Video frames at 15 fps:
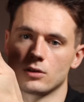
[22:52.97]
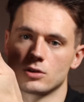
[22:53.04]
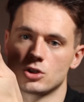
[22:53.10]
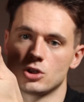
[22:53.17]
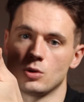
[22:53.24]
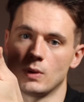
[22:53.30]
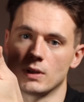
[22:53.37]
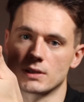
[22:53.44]

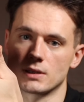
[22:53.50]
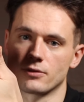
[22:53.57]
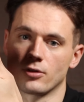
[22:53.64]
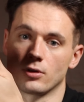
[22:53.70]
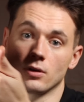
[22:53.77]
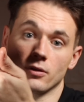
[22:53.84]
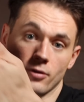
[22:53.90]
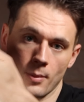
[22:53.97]
2 wheels at the
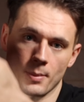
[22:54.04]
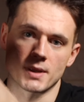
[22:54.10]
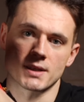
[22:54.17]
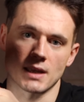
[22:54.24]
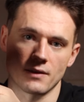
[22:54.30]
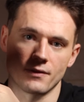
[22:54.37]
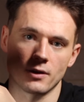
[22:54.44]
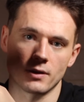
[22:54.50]
front from the
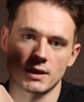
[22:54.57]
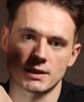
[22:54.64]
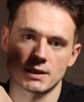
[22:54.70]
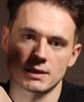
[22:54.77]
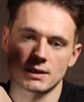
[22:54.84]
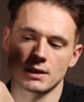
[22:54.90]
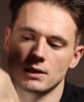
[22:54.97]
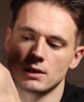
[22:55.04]
side view. This is,